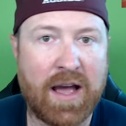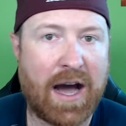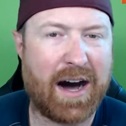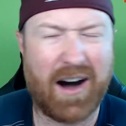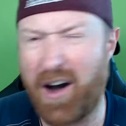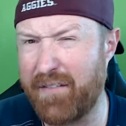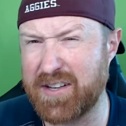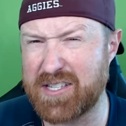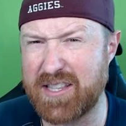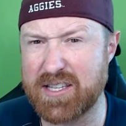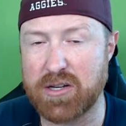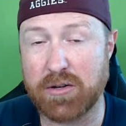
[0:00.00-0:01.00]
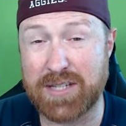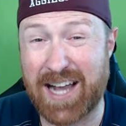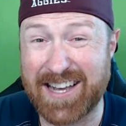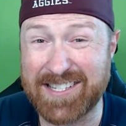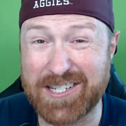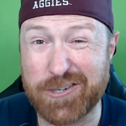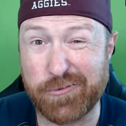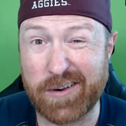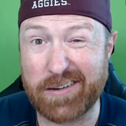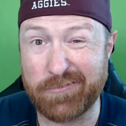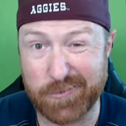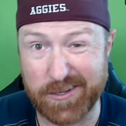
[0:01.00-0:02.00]
Obviously, this all ties into
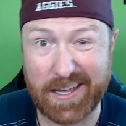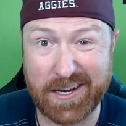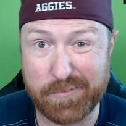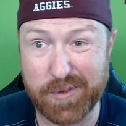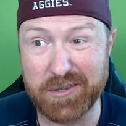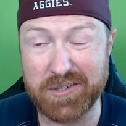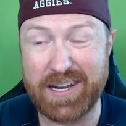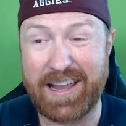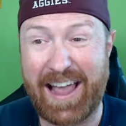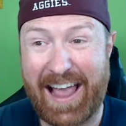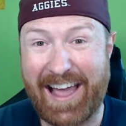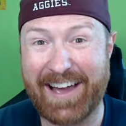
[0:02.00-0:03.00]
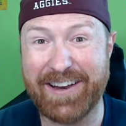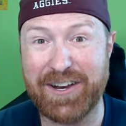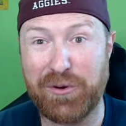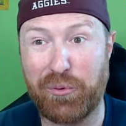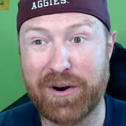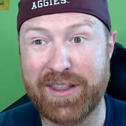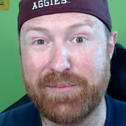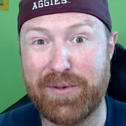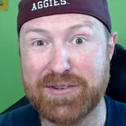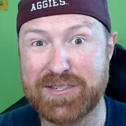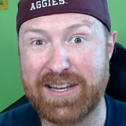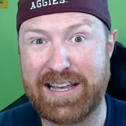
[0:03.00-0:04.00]
relatability, and one of the
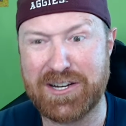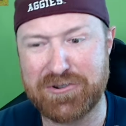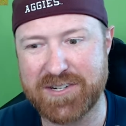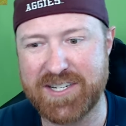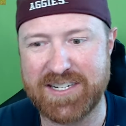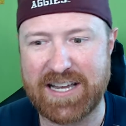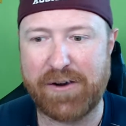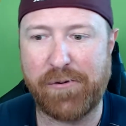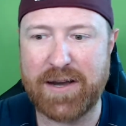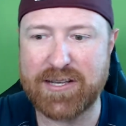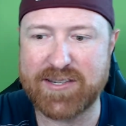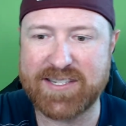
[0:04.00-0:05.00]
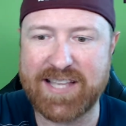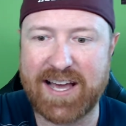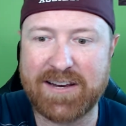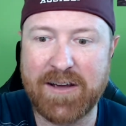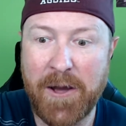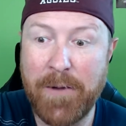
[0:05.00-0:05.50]
most interesting takeaways is that